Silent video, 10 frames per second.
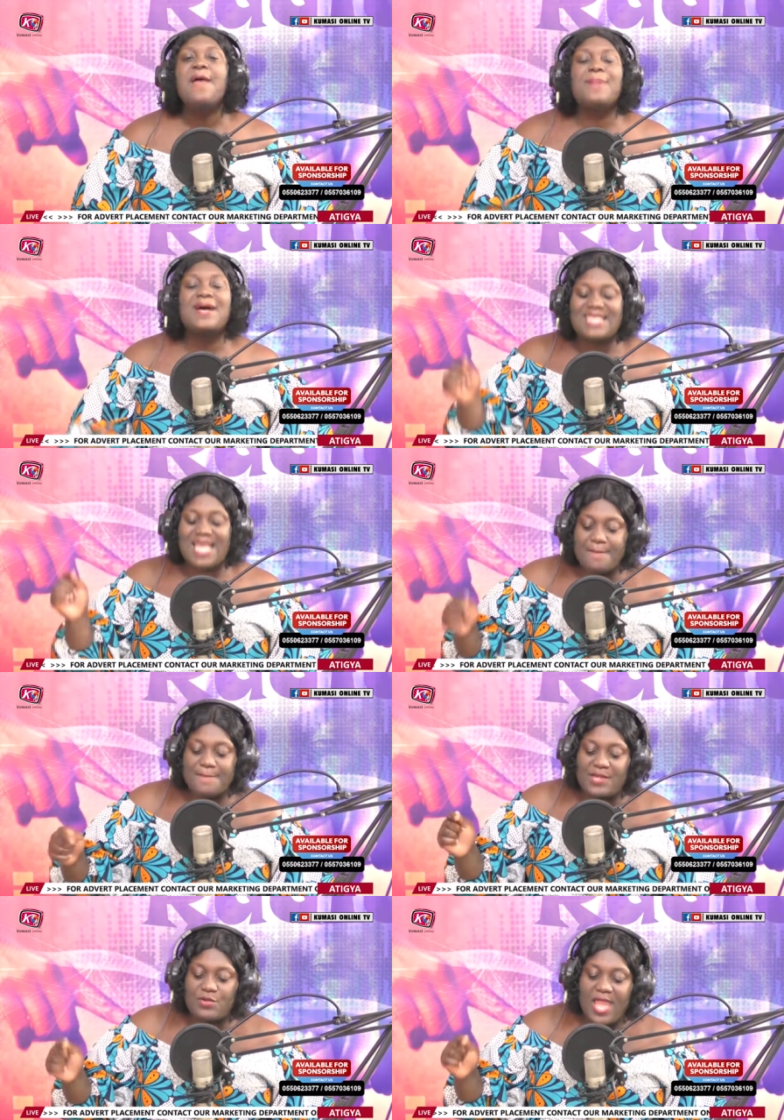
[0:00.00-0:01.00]
But a
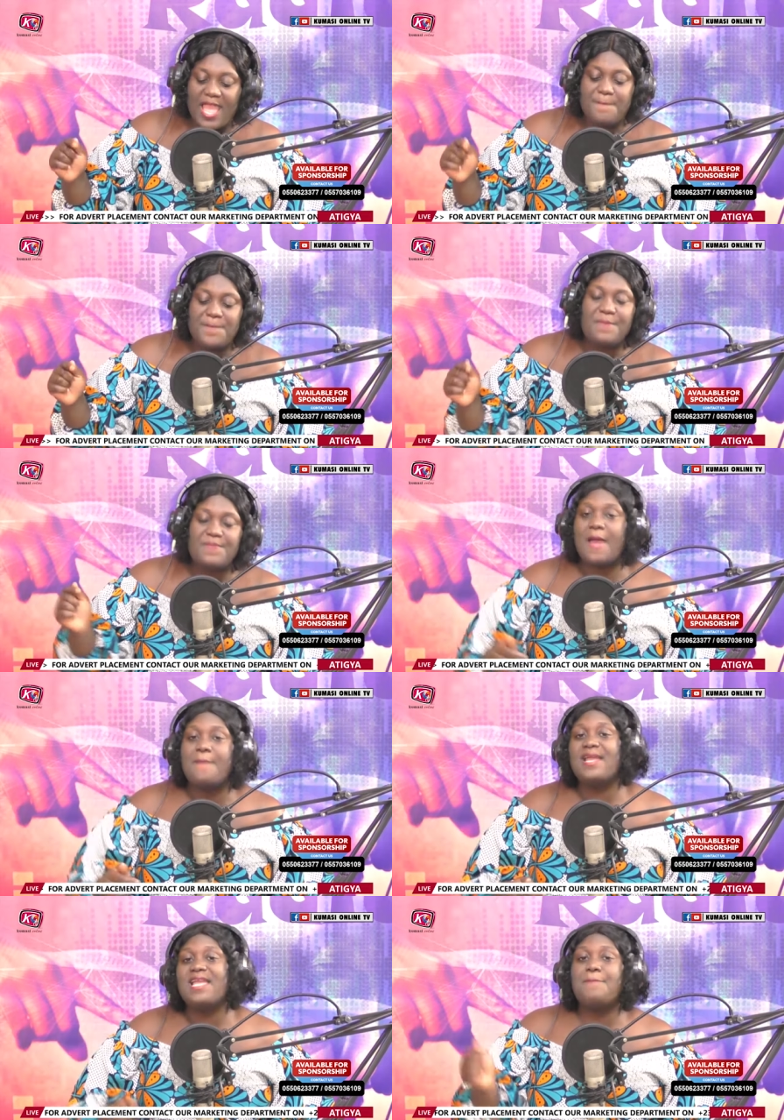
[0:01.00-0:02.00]
band of
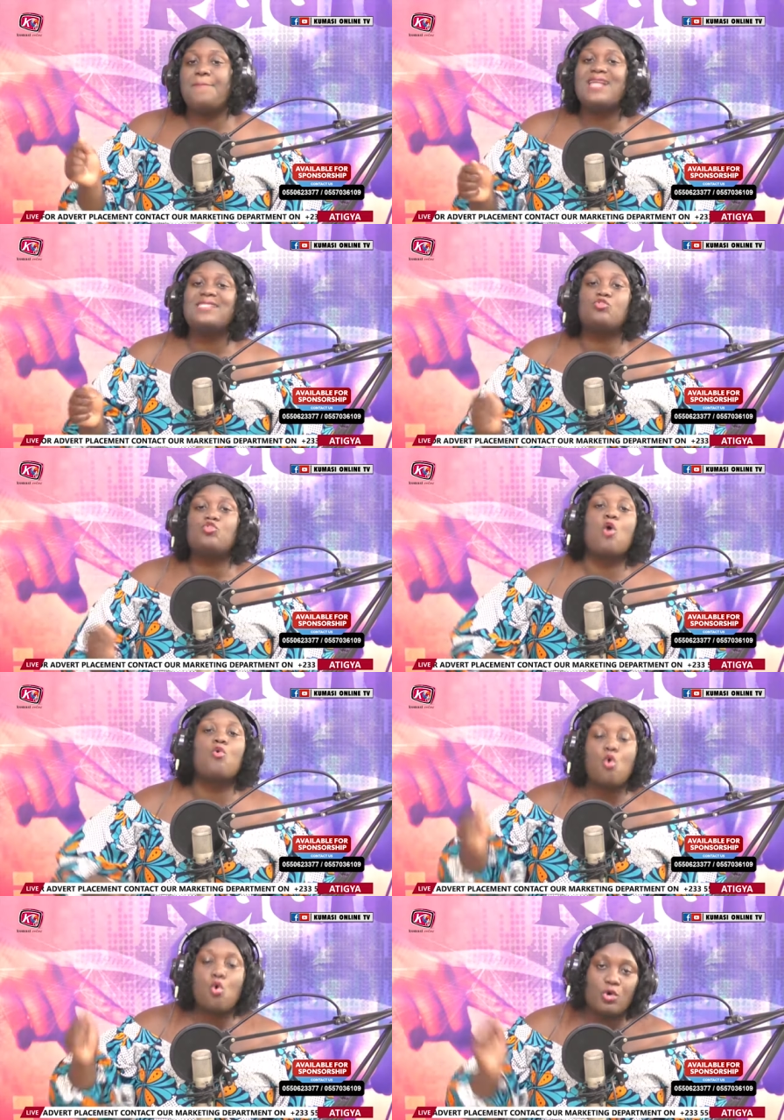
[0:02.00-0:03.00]
MPP by a party no
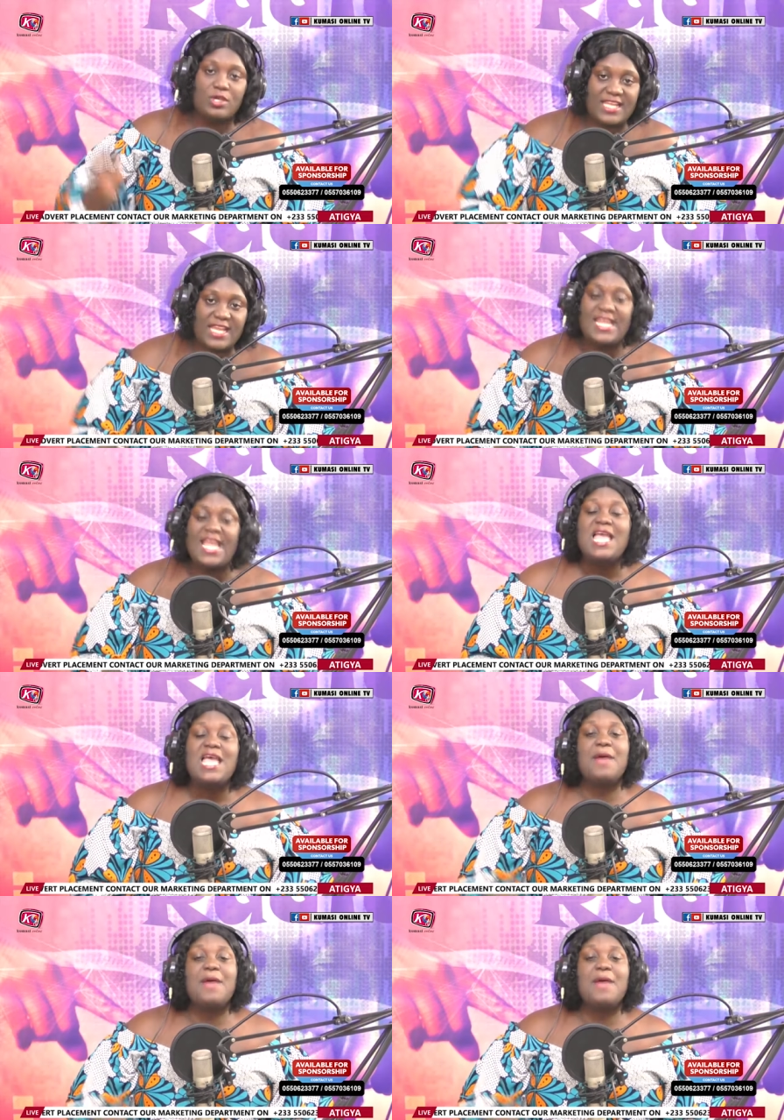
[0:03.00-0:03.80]
cocoa day,